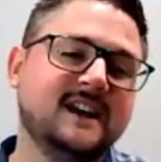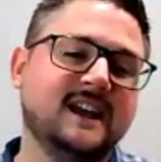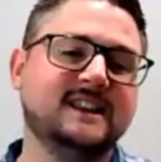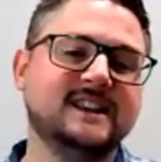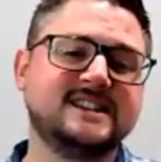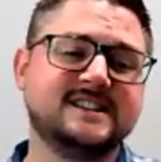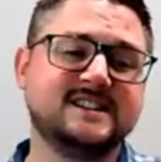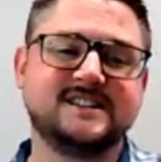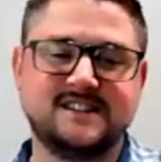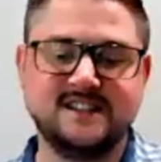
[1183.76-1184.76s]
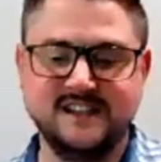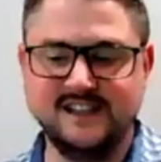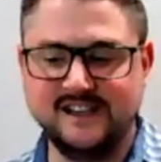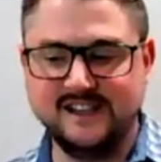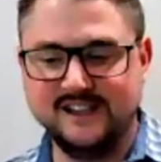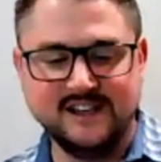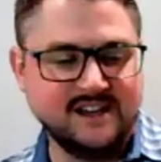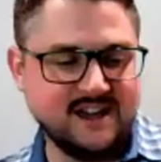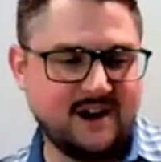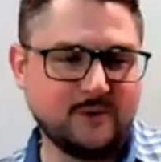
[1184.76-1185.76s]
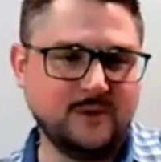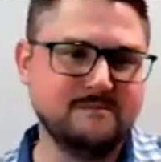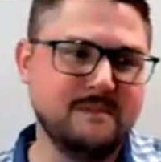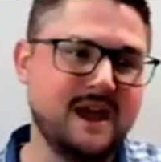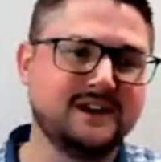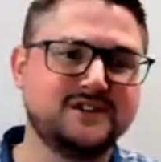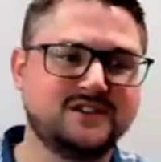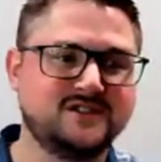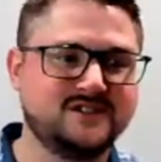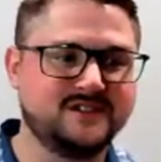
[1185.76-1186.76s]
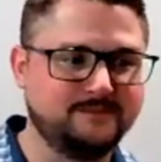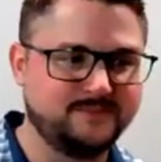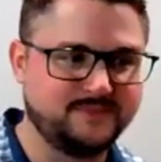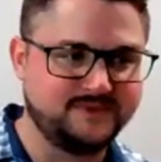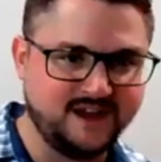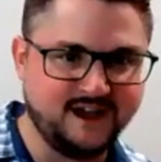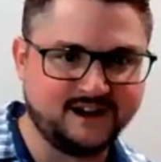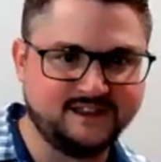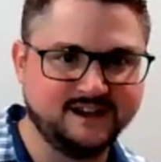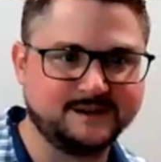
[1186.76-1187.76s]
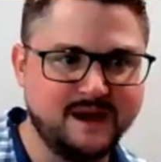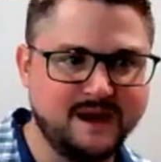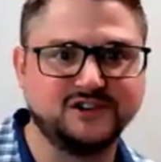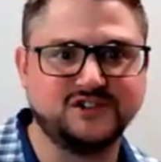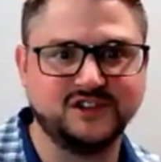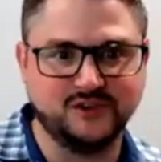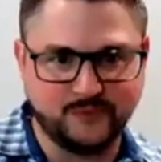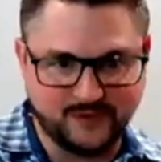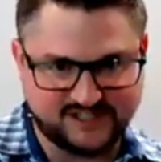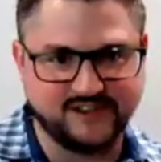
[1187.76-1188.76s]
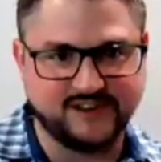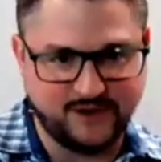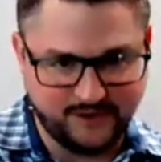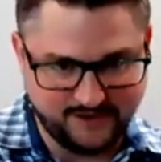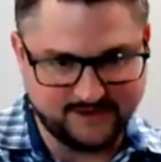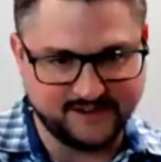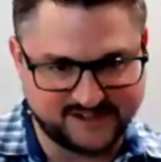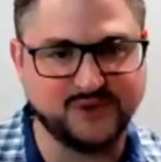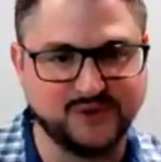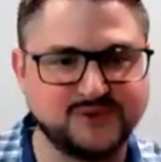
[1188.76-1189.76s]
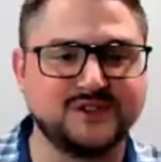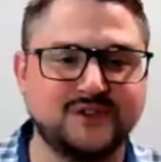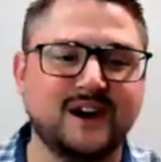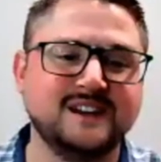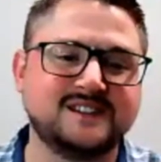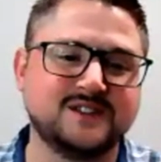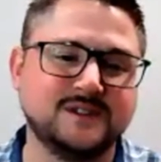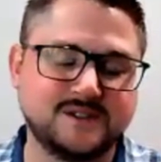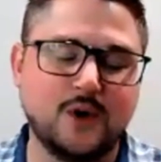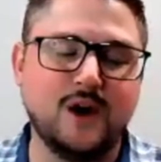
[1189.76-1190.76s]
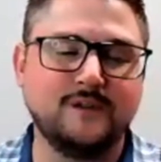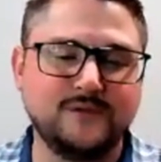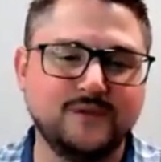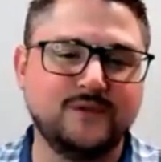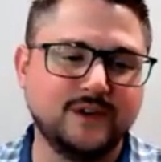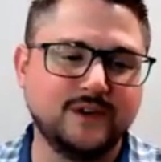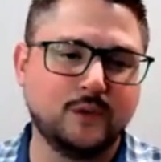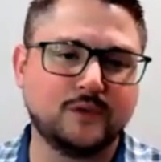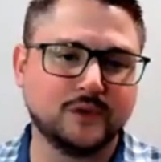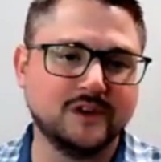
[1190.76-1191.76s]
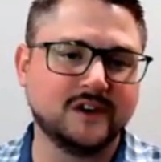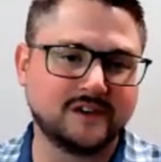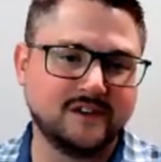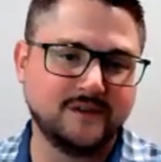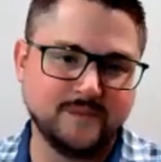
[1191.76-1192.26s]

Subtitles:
And this is the, how do we manage the tech that's managing the rest of the solution, right? So it's often very overlooked.